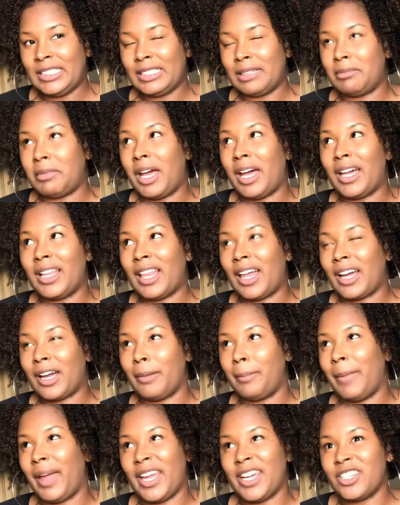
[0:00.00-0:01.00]
I'm not like a
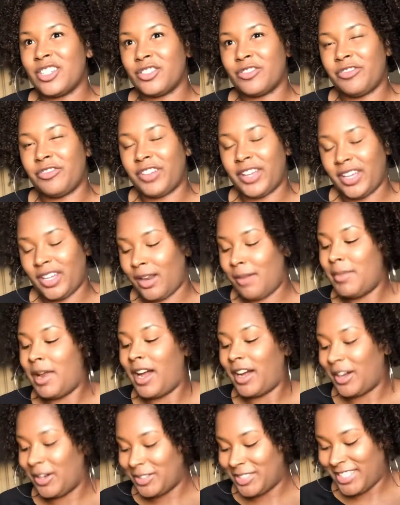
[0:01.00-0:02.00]
major fan. I'm
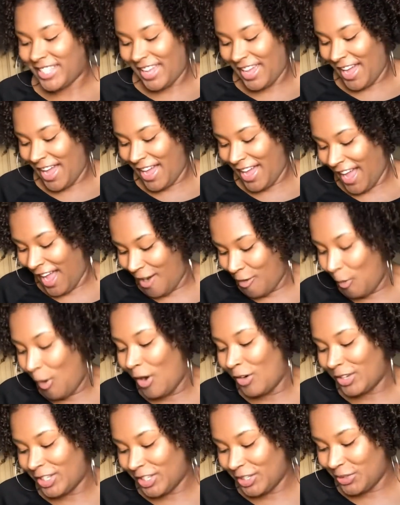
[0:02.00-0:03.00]
not gonna say I
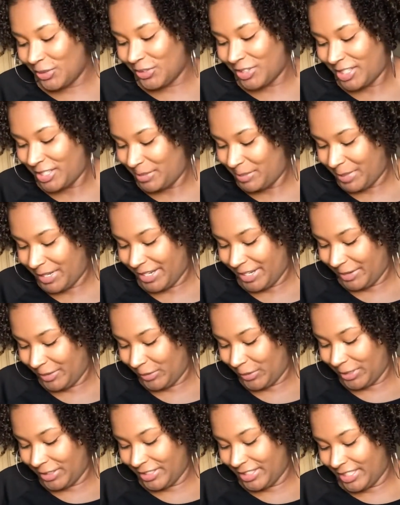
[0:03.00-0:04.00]
won't use it, but
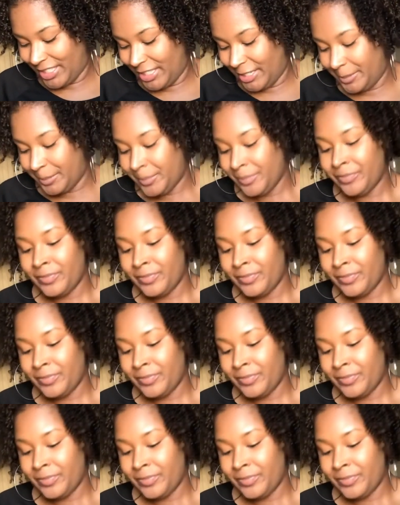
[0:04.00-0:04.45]
we'll see.